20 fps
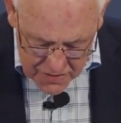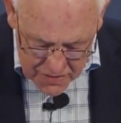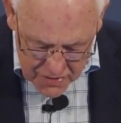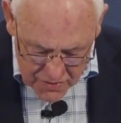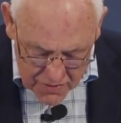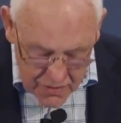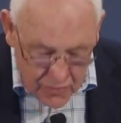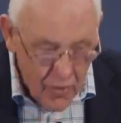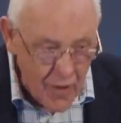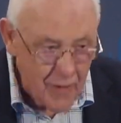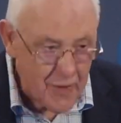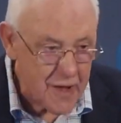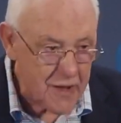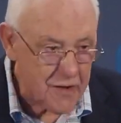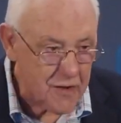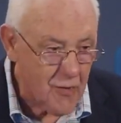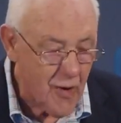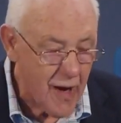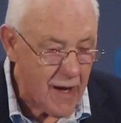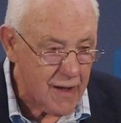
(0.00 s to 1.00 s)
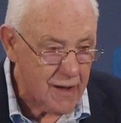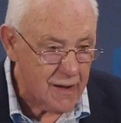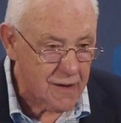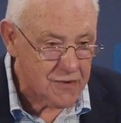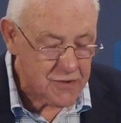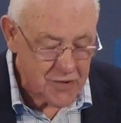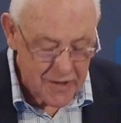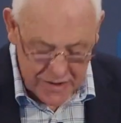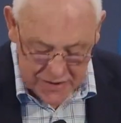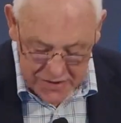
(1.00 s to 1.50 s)
to the woman at the well,
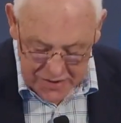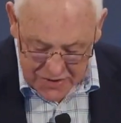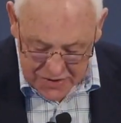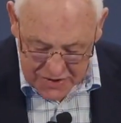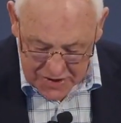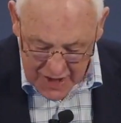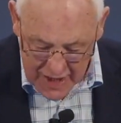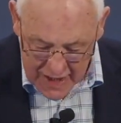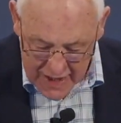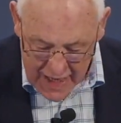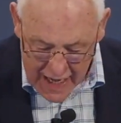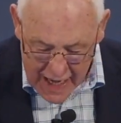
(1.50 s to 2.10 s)
Jesus said,